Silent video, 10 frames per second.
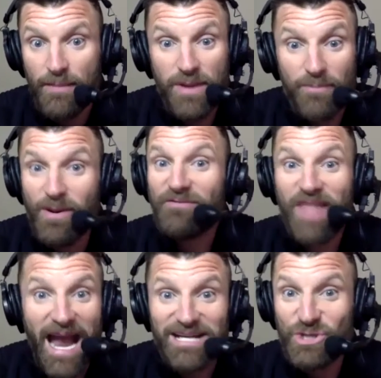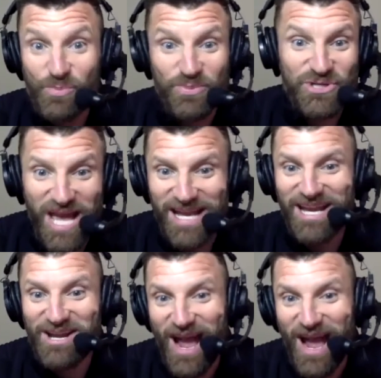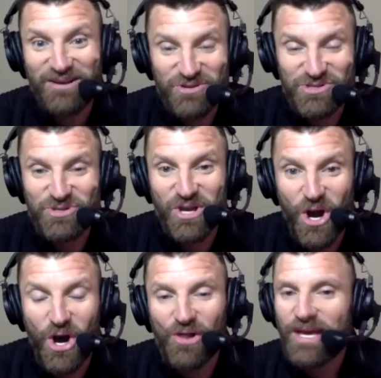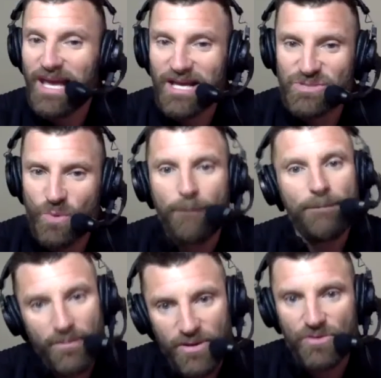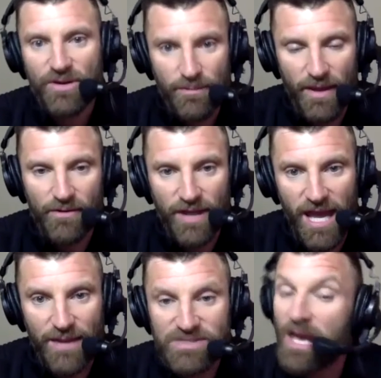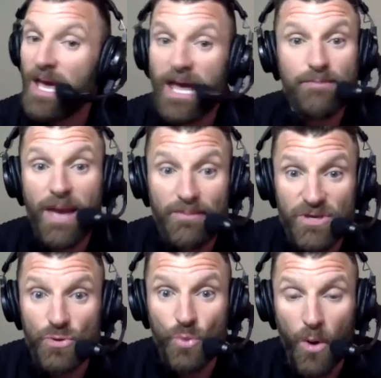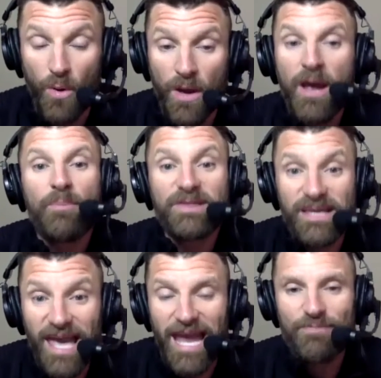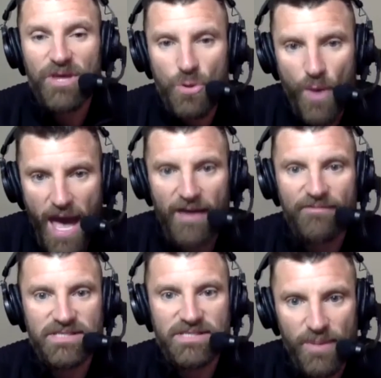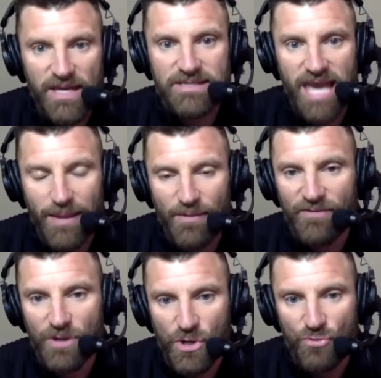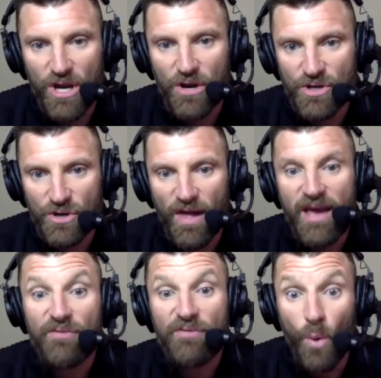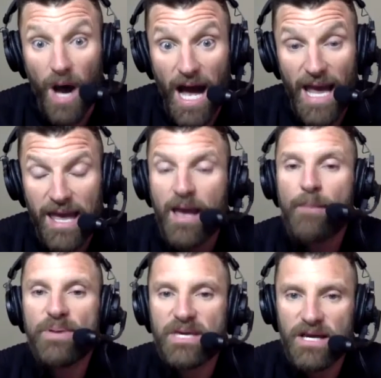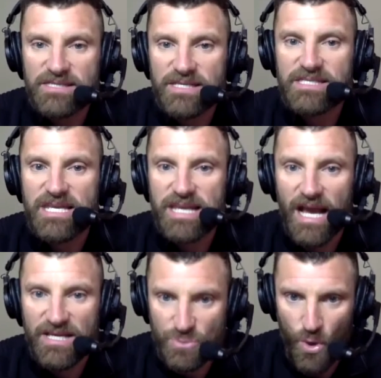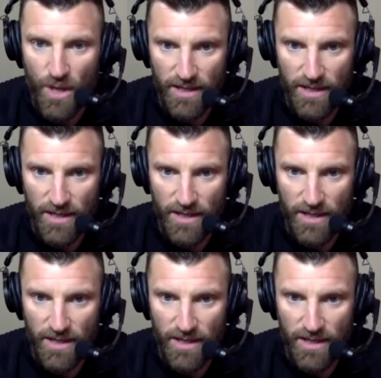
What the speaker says: Be above 92% in your accuracy and calling, and guess what? Maybe you'll get better games, and maybe you won't. But the game that you have is the biggest game of your career in your life. Why? Because it's the next one.